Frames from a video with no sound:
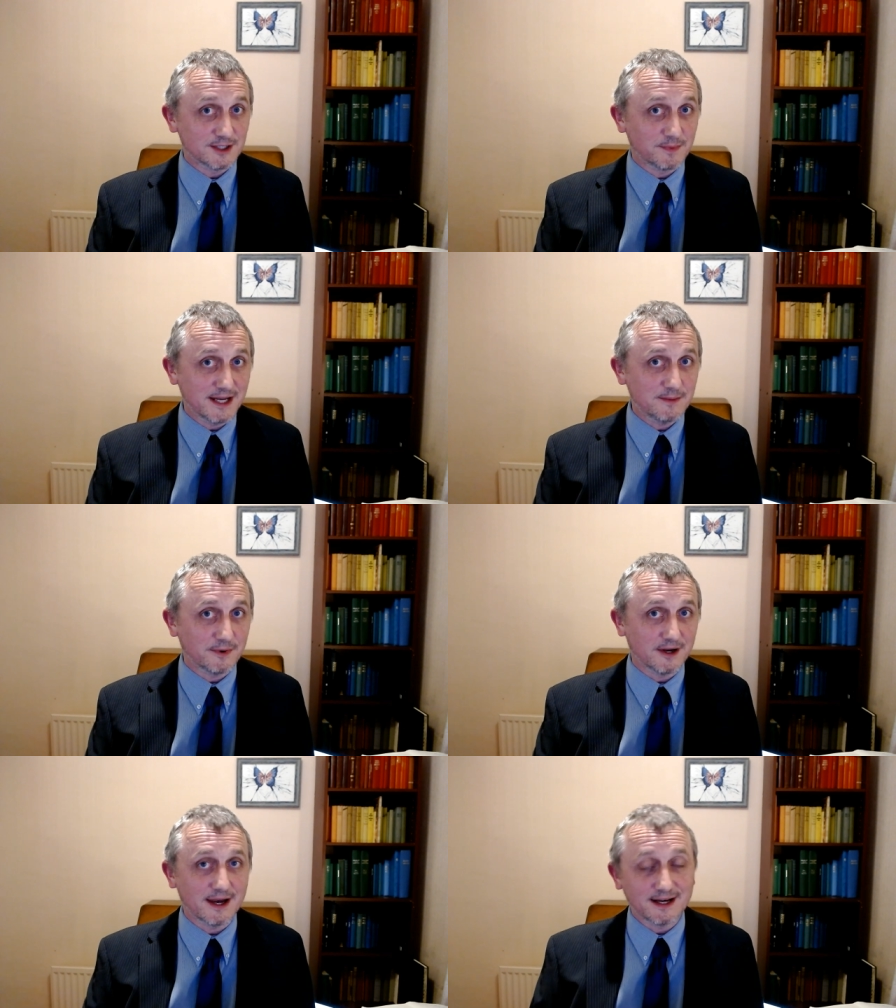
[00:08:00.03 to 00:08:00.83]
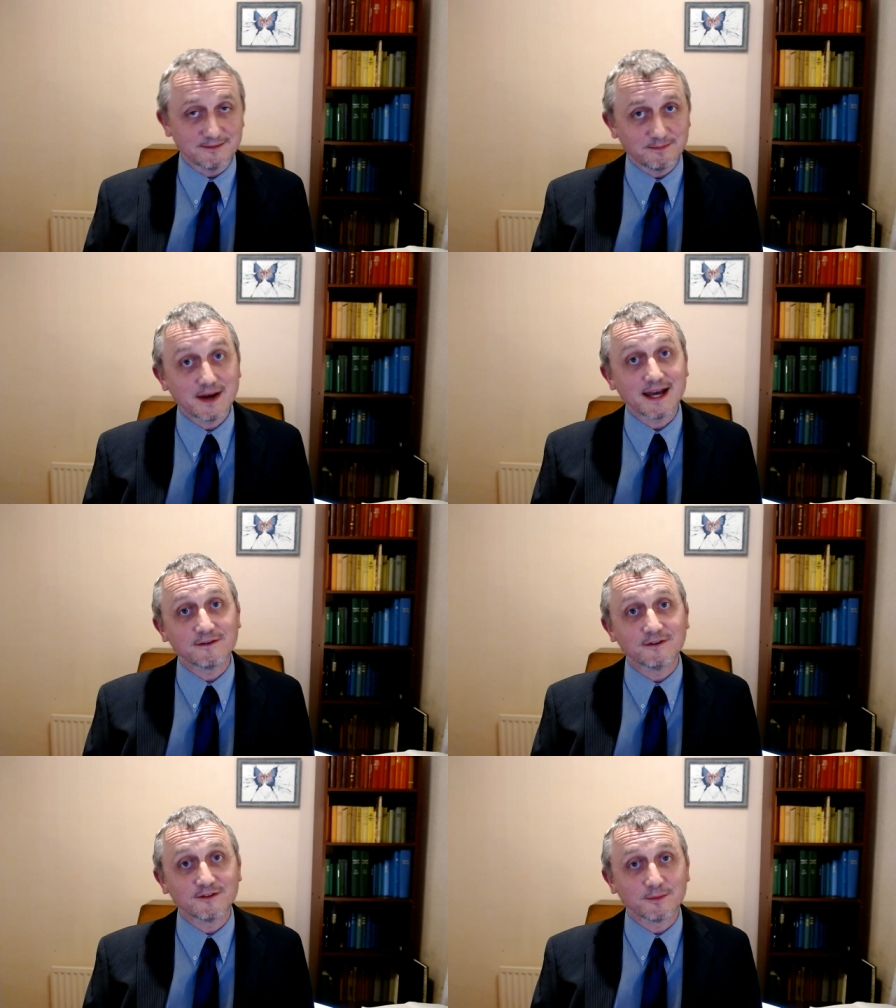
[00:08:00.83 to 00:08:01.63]
paper and a bag
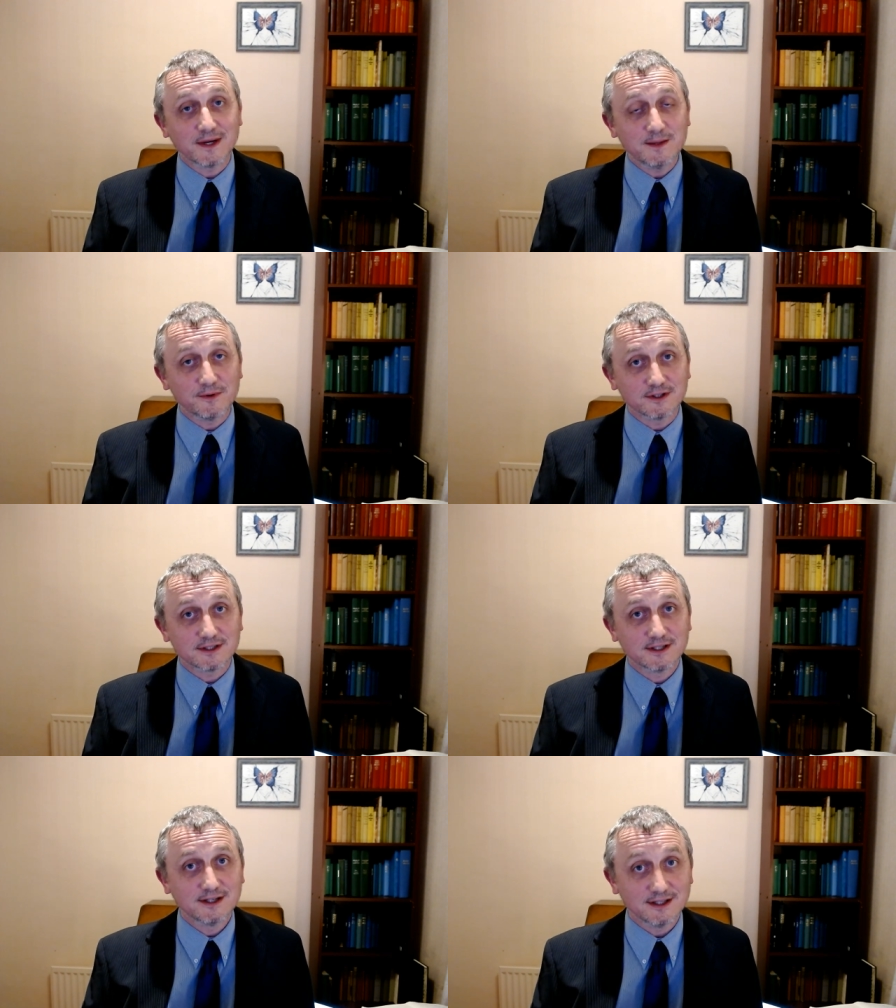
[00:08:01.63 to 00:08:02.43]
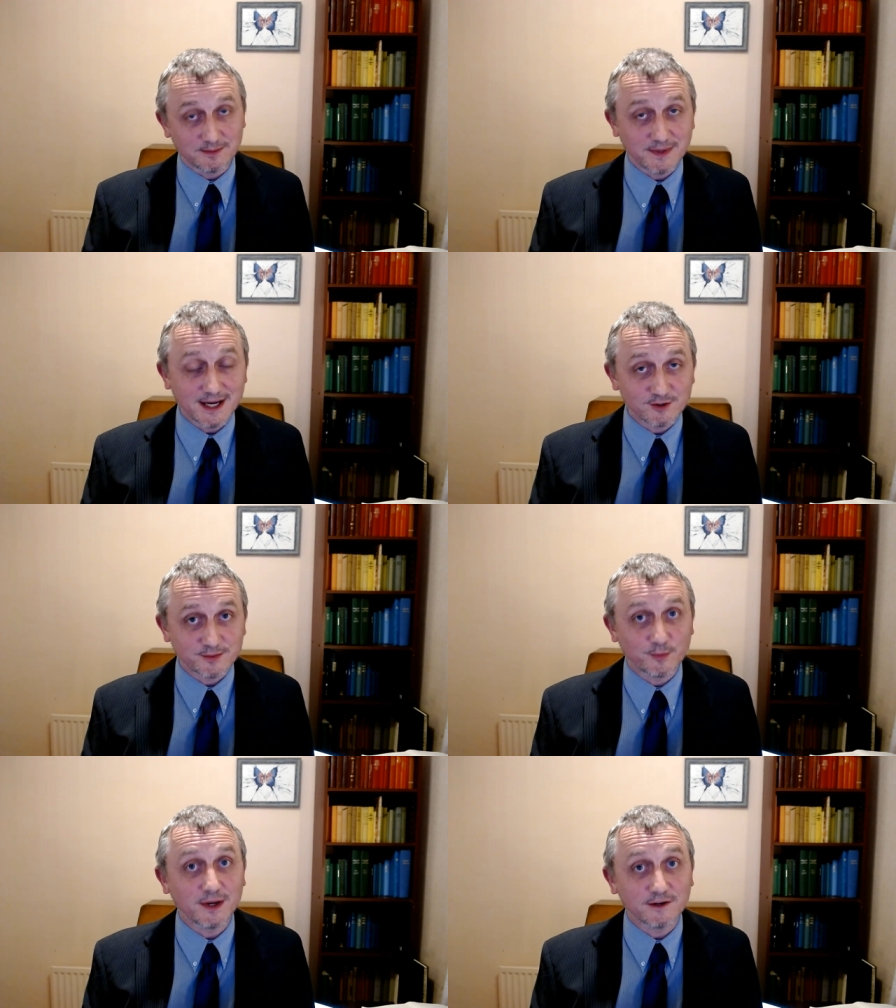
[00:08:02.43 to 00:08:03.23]
full of the papers. The bag was
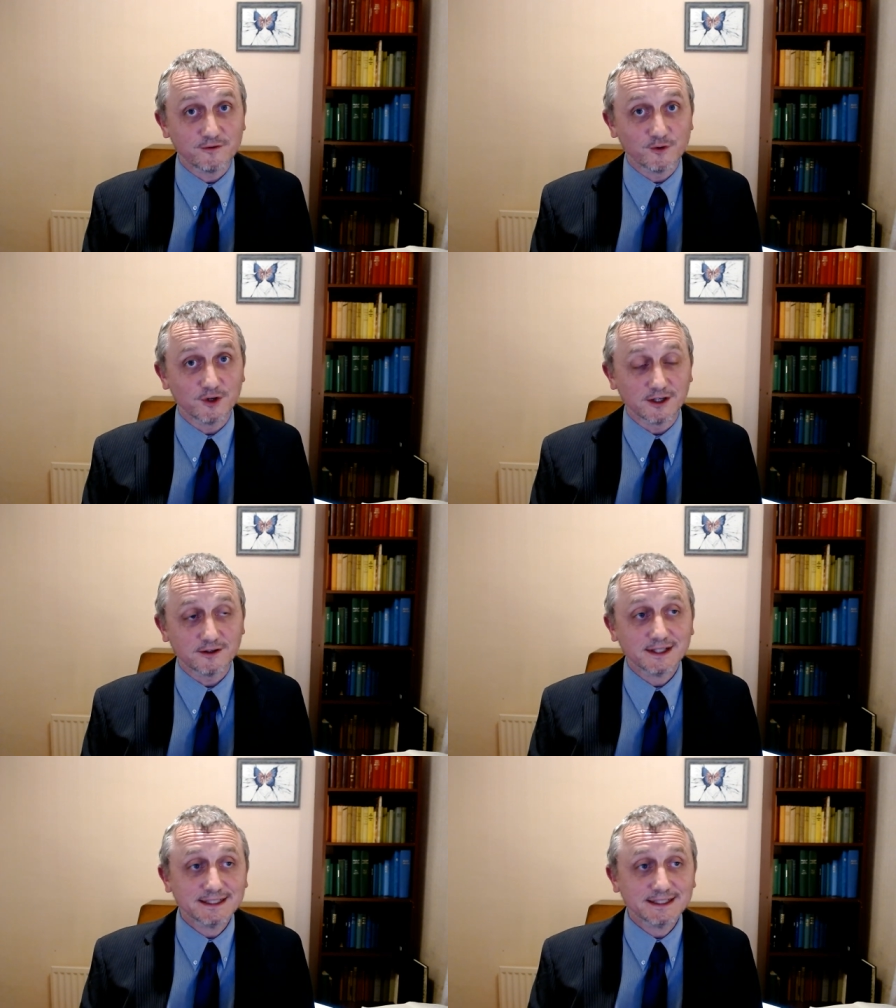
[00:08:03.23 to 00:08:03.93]
prepared for you.